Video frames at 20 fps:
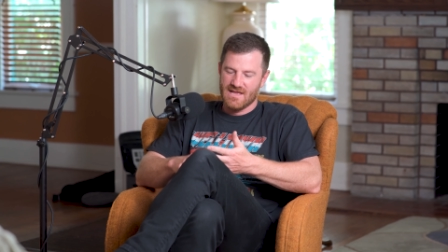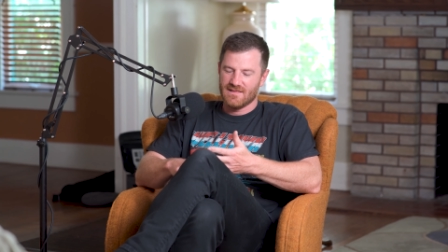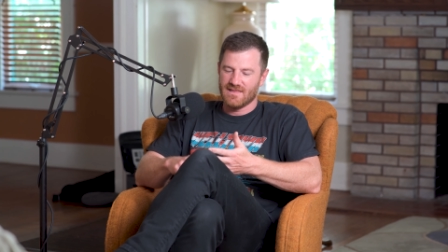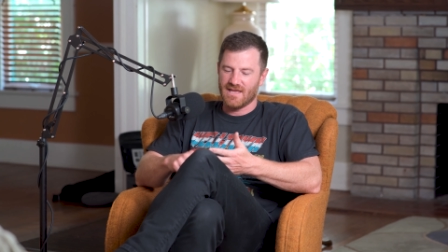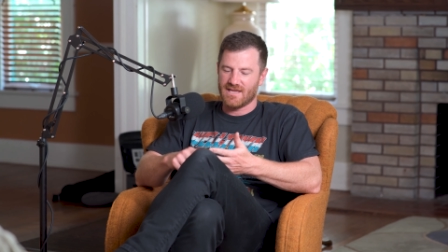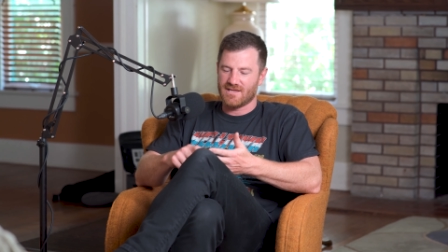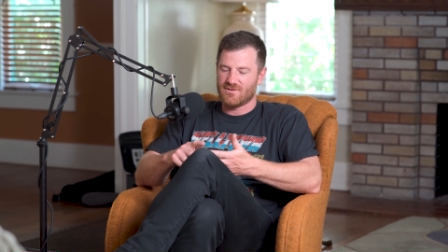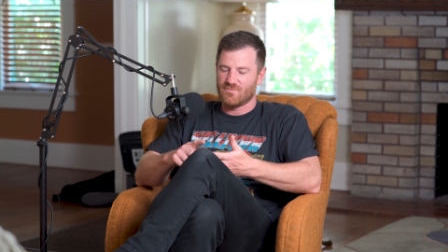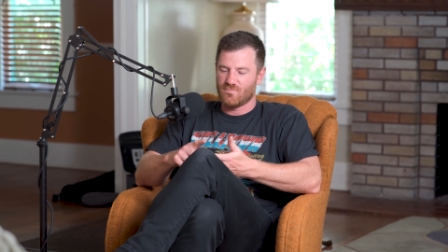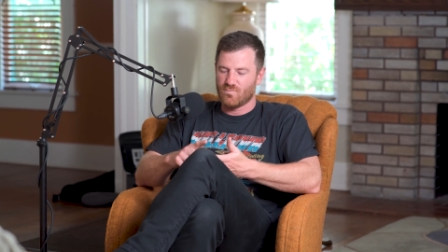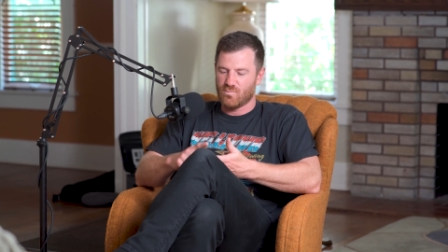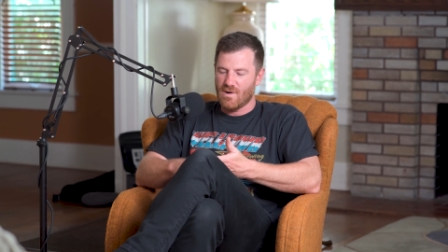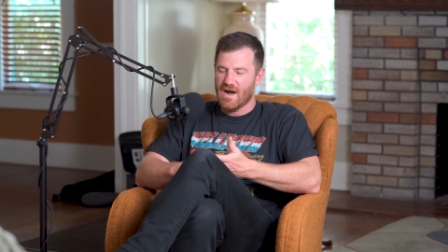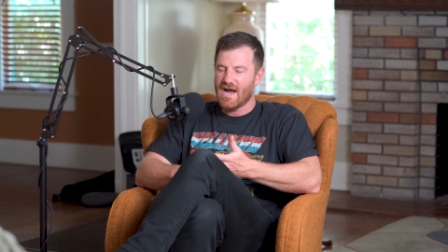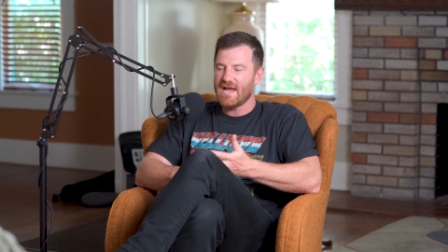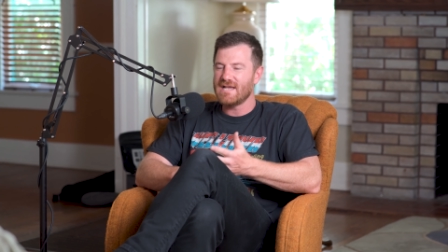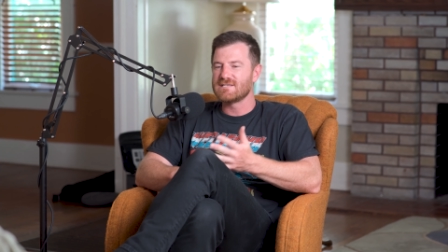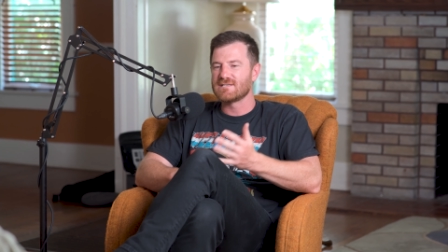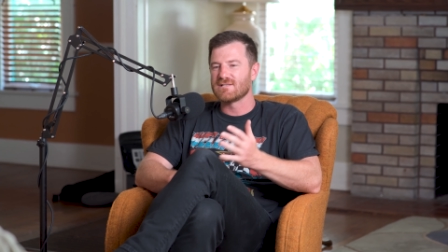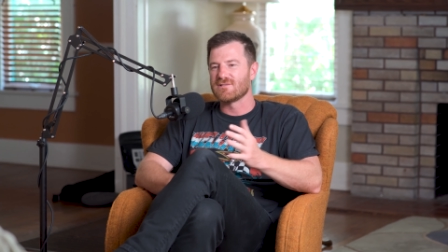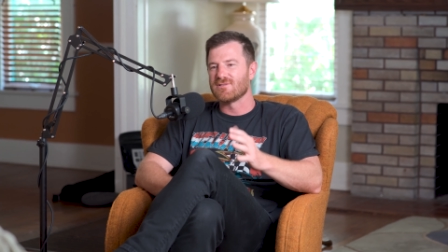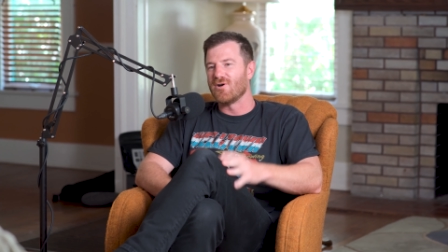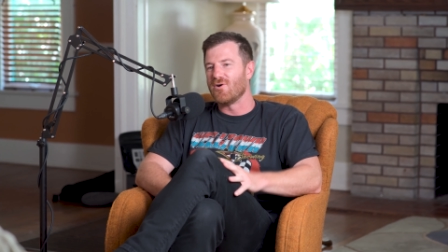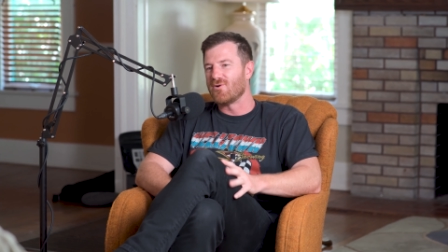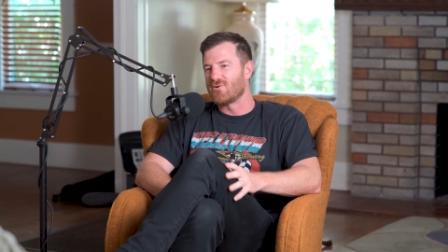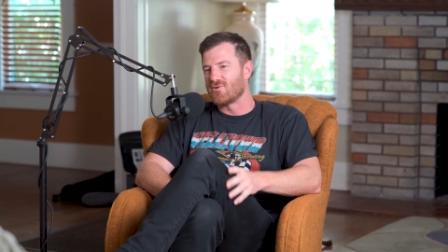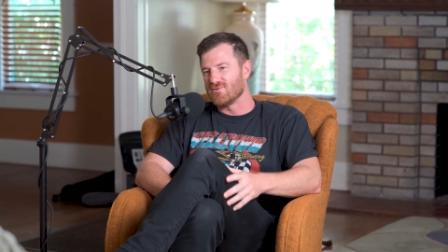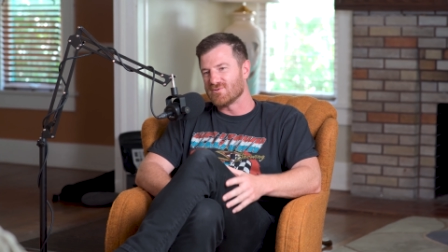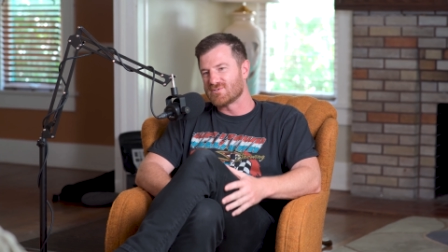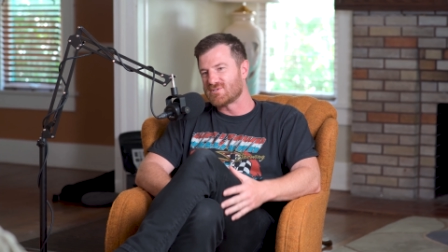like why is
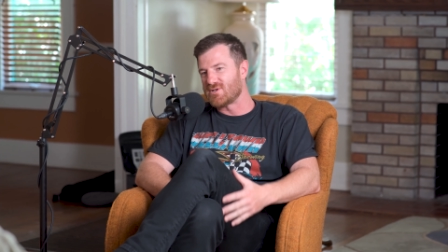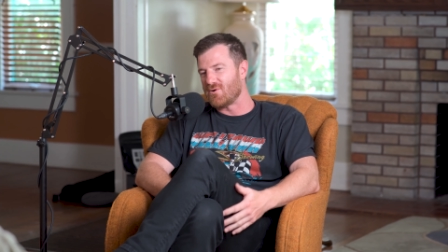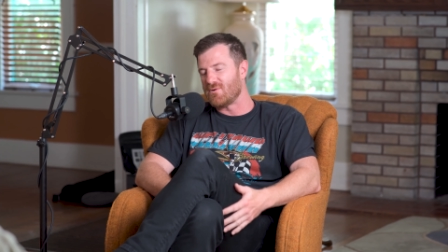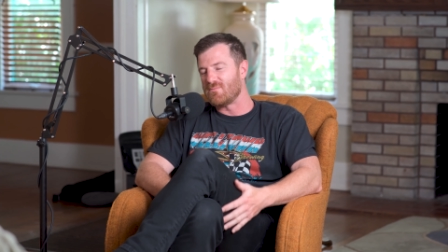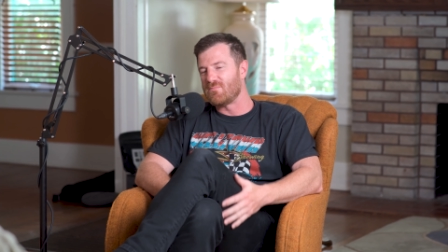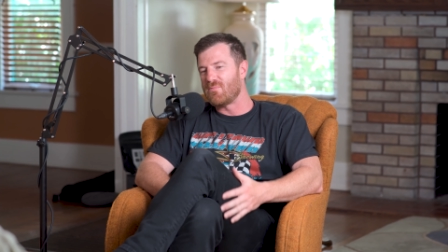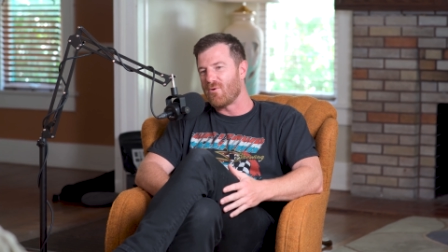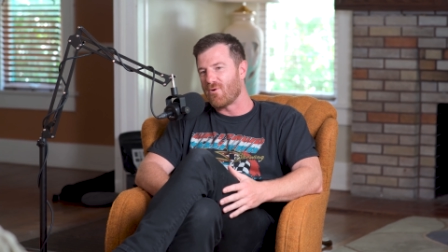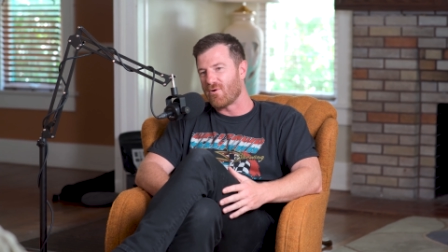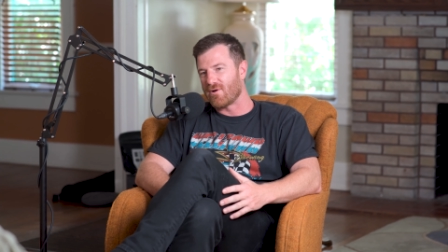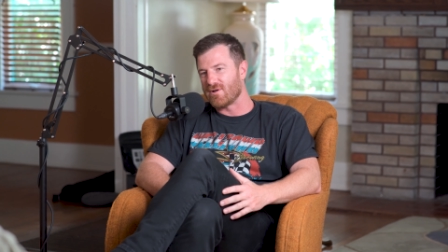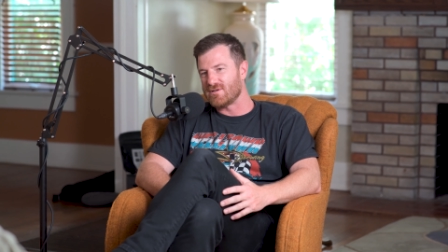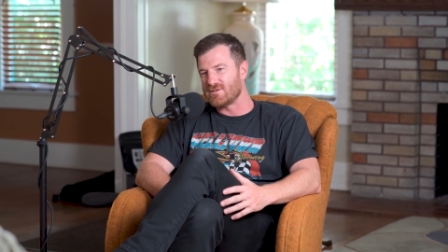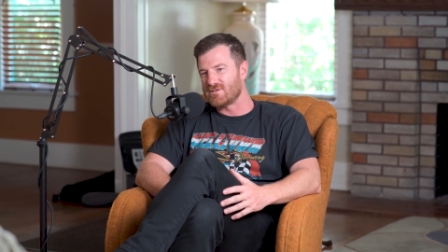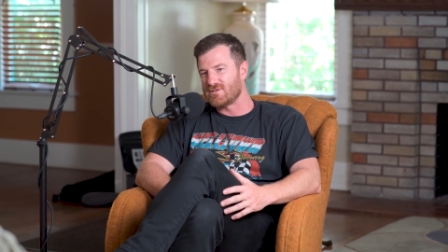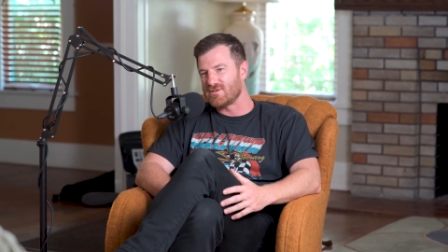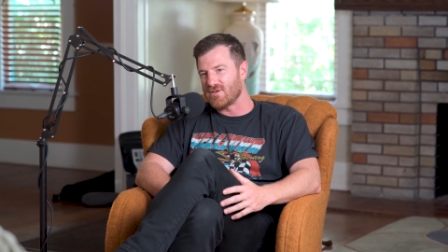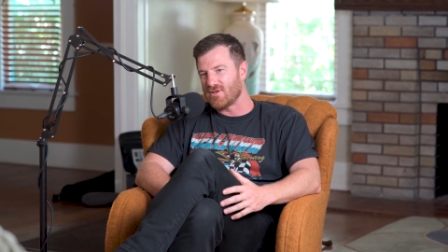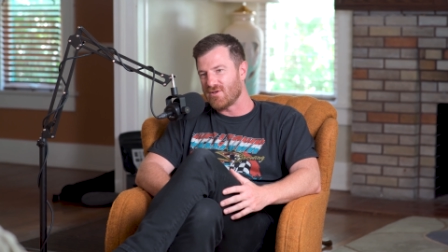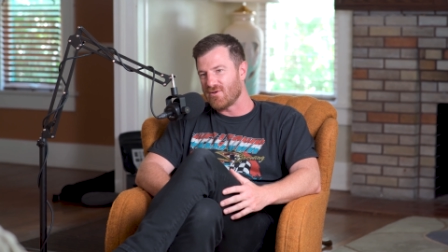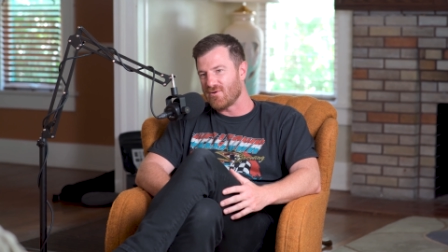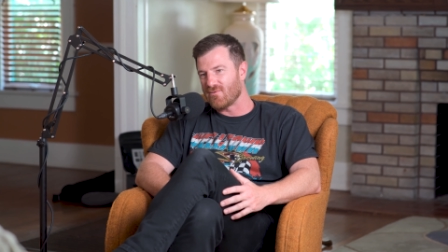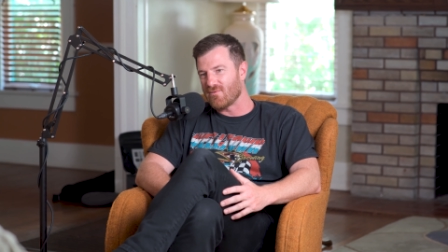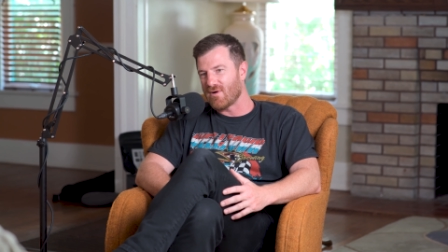local so important to you?